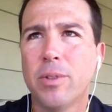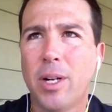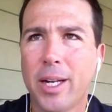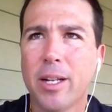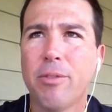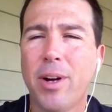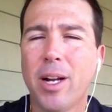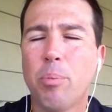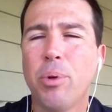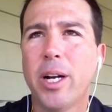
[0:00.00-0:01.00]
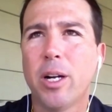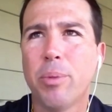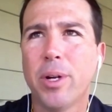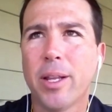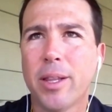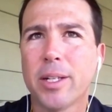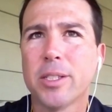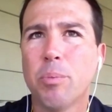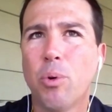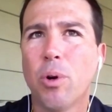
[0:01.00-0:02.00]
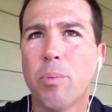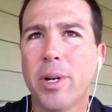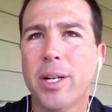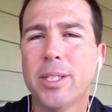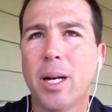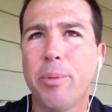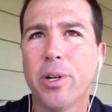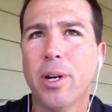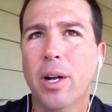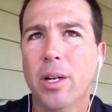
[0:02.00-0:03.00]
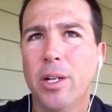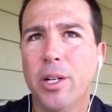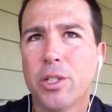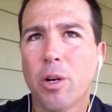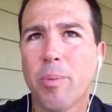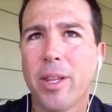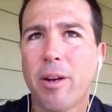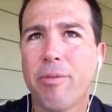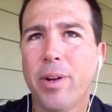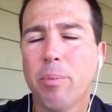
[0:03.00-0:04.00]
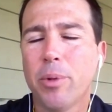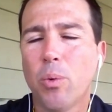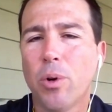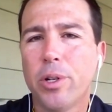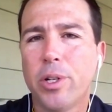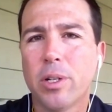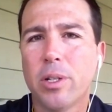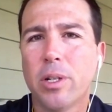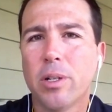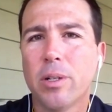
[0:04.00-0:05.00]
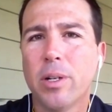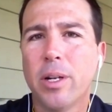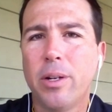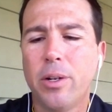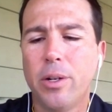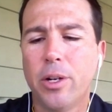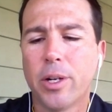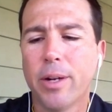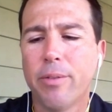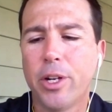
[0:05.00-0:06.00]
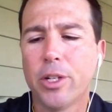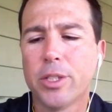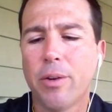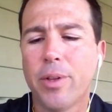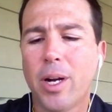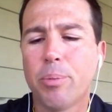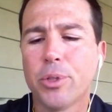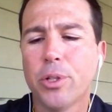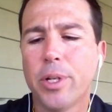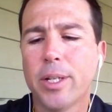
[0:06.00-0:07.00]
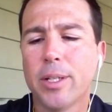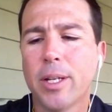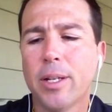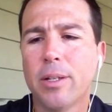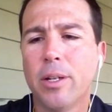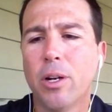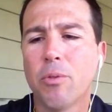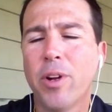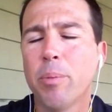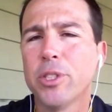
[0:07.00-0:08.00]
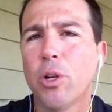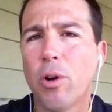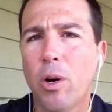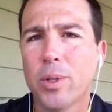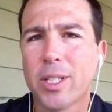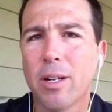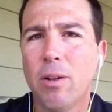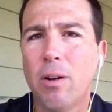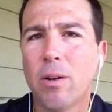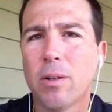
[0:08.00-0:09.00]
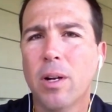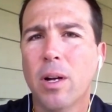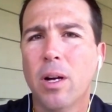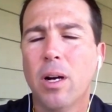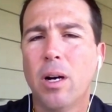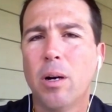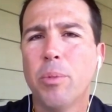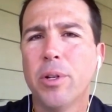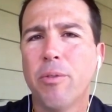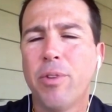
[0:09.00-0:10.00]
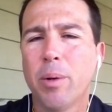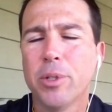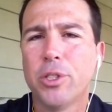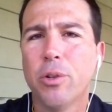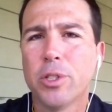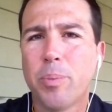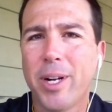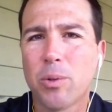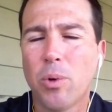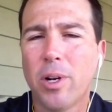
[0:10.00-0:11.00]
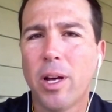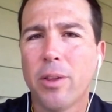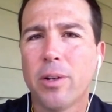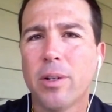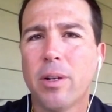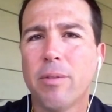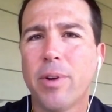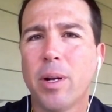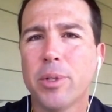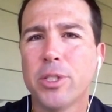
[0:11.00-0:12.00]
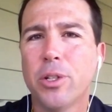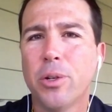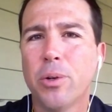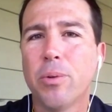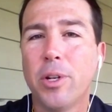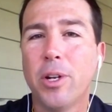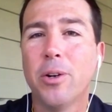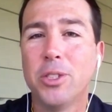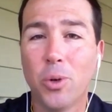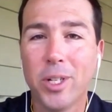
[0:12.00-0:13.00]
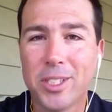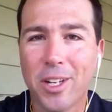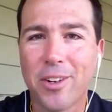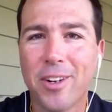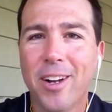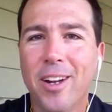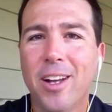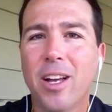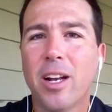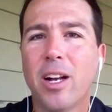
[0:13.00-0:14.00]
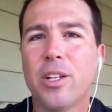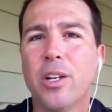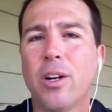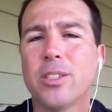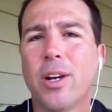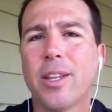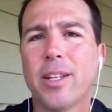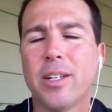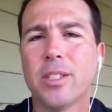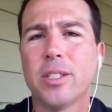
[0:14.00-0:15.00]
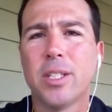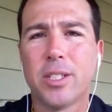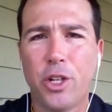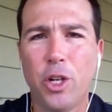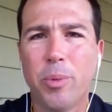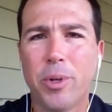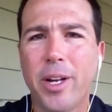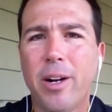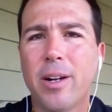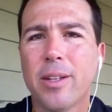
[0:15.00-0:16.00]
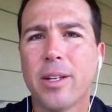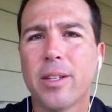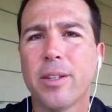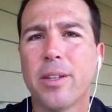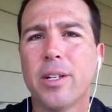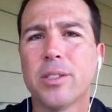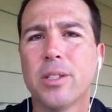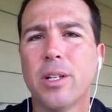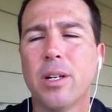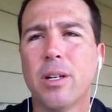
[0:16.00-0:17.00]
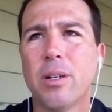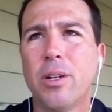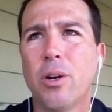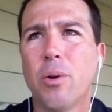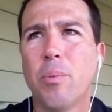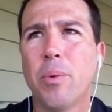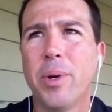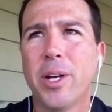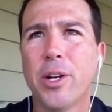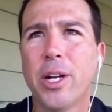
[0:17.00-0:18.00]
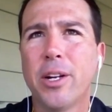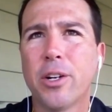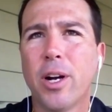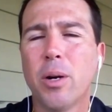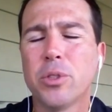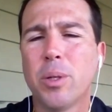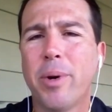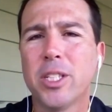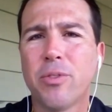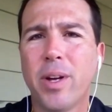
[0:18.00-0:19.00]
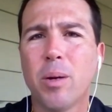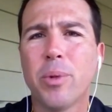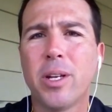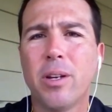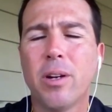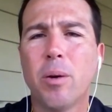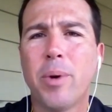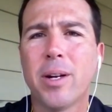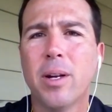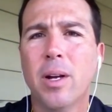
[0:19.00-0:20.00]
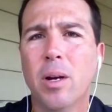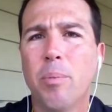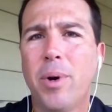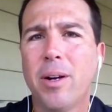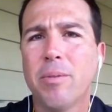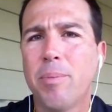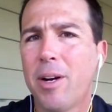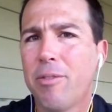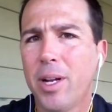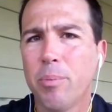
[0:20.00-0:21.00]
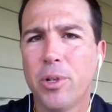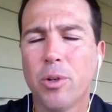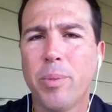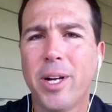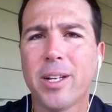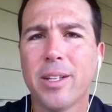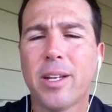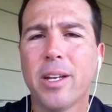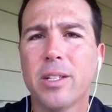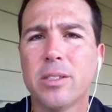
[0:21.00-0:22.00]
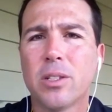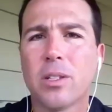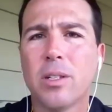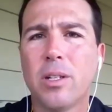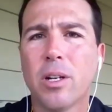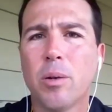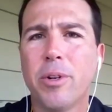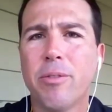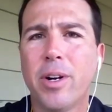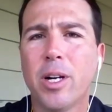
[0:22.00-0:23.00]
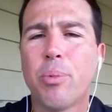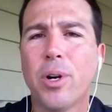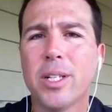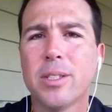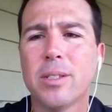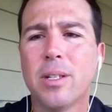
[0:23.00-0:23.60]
identifying a player, but I think it's important, but anytime you're talking about that family word, you're giving yourself the opportunity that, you know, families don't always get along. But families do respect one another and families do, you know, enjoy each other. And, you know, so I think there's a sense of humor there. I think that there's, you know, being able to integrate with somebody's family, you know, my family, Rebecca and the kids are going to be very present.